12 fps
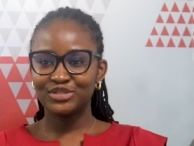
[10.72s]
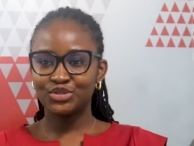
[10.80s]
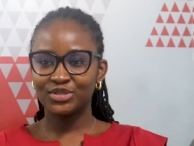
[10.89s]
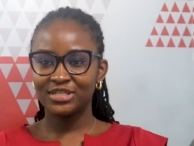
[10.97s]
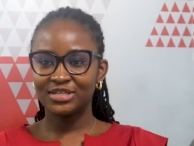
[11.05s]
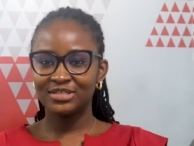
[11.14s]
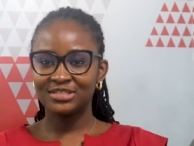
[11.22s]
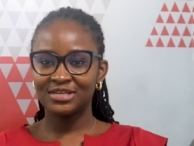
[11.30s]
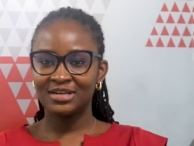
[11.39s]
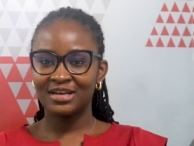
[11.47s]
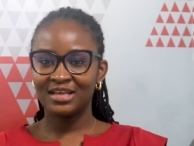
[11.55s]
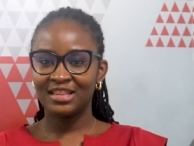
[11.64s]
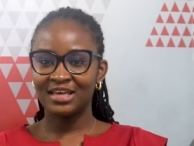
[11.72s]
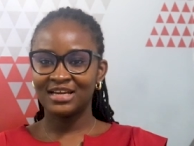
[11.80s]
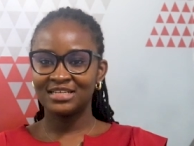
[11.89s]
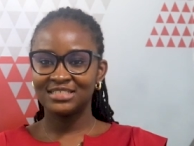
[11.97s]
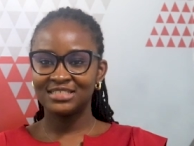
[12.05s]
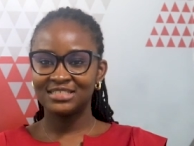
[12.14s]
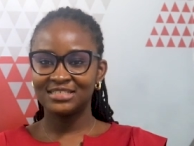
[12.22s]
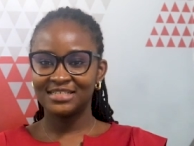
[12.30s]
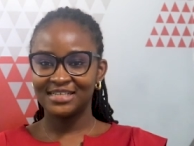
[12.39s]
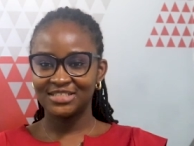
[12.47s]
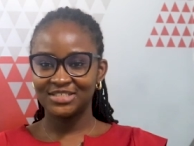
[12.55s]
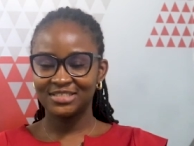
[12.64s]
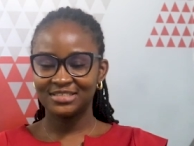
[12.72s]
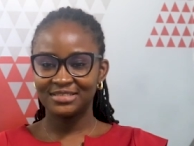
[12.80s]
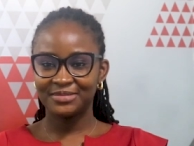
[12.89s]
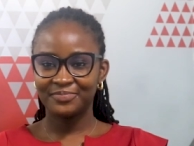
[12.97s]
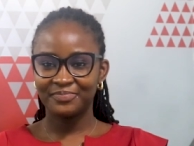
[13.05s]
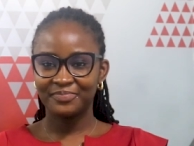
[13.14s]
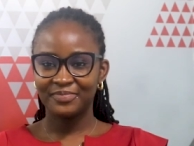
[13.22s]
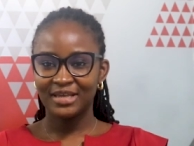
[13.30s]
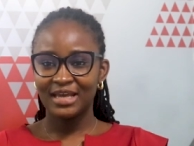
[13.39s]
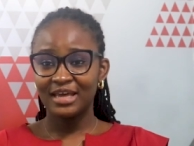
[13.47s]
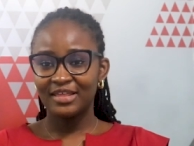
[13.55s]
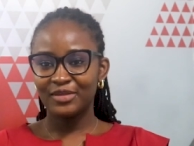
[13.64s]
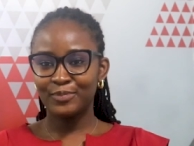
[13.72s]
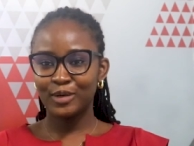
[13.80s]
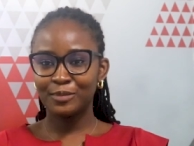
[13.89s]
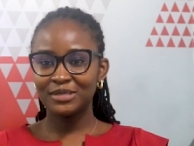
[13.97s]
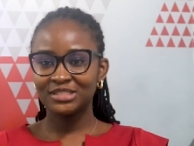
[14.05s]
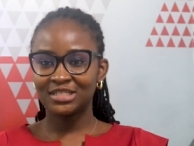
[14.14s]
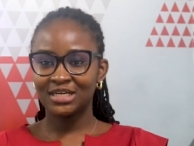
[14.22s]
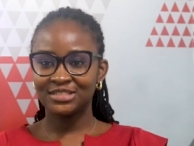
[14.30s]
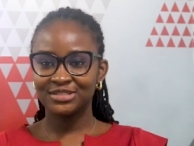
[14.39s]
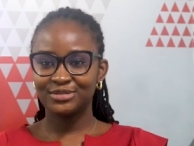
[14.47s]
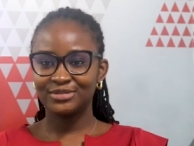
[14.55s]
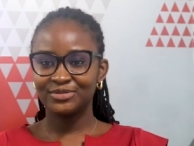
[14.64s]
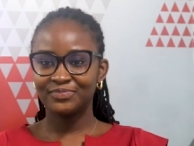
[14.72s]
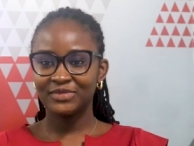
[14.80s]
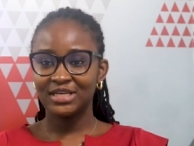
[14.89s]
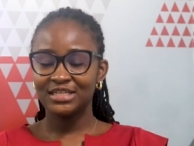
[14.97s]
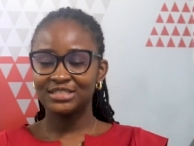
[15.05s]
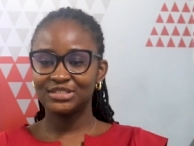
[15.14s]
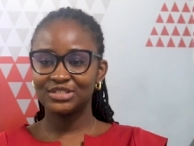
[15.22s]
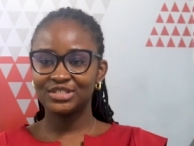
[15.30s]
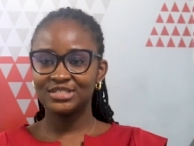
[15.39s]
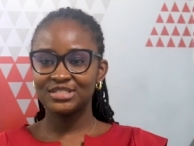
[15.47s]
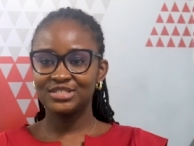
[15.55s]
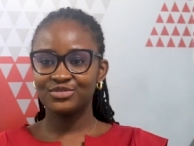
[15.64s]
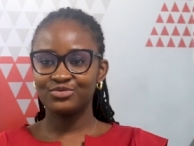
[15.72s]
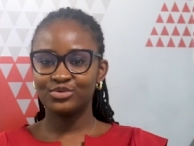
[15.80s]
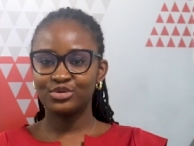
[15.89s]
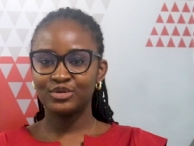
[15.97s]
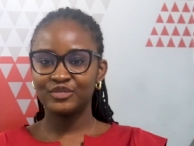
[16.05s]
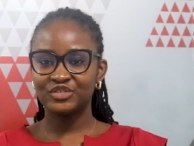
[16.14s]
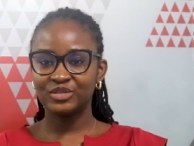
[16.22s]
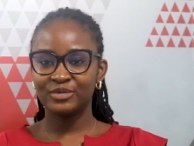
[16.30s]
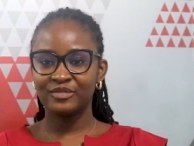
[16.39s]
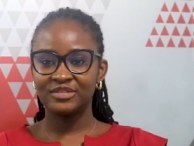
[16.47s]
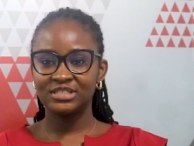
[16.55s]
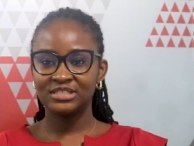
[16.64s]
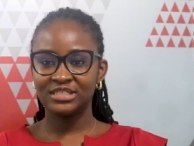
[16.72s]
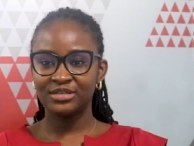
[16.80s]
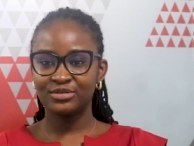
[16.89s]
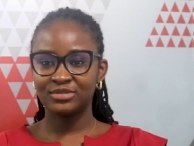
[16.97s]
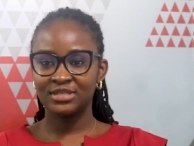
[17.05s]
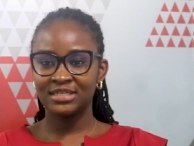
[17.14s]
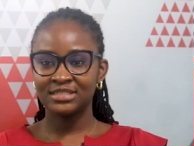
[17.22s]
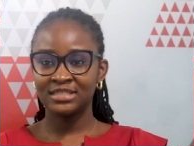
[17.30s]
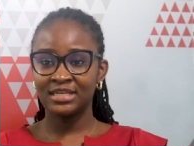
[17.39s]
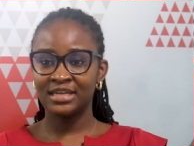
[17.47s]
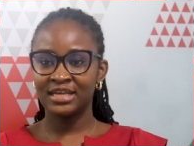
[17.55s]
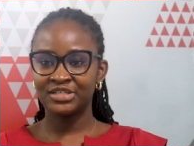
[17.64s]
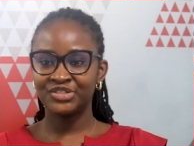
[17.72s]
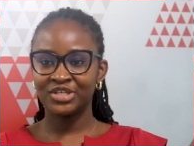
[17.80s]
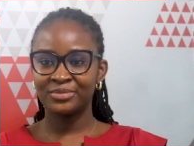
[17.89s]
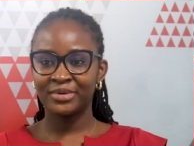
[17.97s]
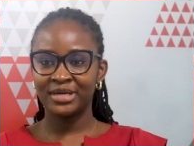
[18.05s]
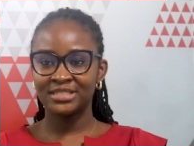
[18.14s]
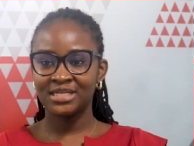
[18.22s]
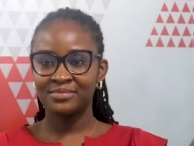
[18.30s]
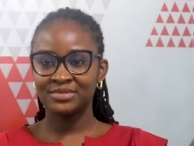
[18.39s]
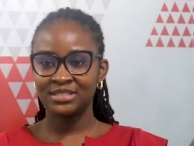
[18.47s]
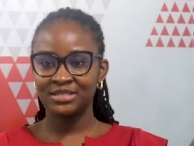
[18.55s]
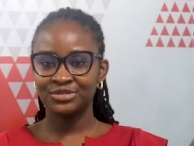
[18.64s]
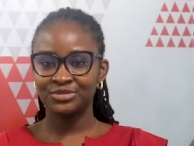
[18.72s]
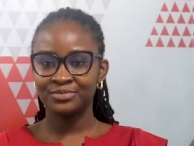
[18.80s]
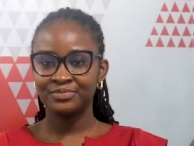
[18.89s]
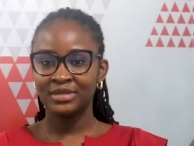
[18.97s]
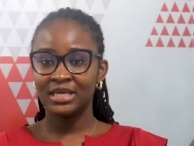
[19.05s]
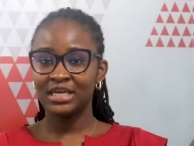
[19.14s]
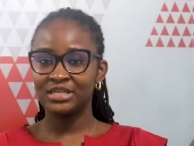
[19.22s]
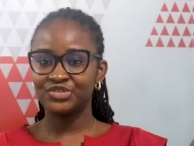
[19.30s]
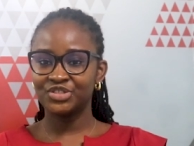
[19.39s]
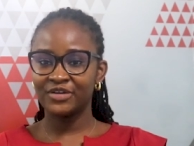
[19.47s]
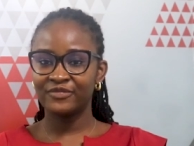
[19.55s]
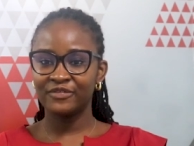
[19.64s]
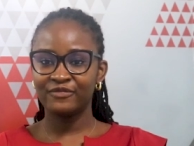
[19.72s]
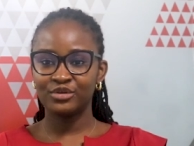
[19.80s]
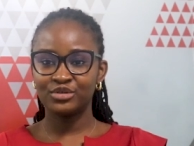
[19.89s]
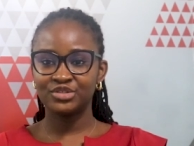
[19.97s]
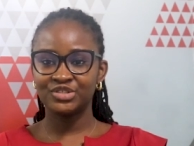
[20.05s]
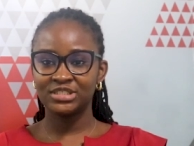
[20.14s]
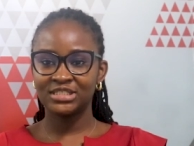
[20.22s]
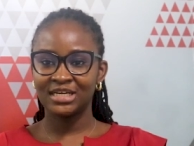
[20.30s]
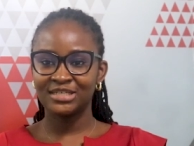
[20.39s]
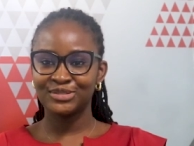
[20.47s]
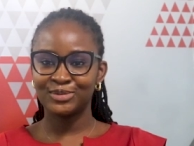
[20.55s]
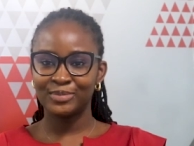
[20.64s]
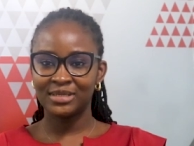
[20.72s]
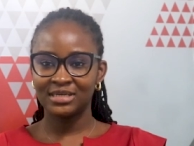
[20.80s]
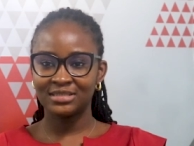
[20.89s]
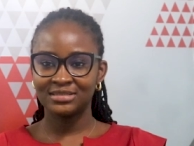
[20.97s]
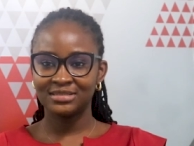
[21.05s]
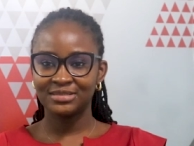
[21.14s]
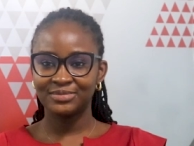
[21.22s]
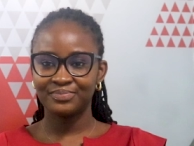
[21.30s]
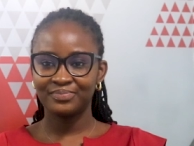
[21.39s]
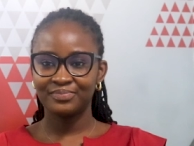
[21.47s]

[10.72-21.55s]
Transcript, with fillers: for joining us on another Andersen Digest. The published article discusses the role of some of the stakeholders in Nigerian maritime sector in driving voluntary tax compliance.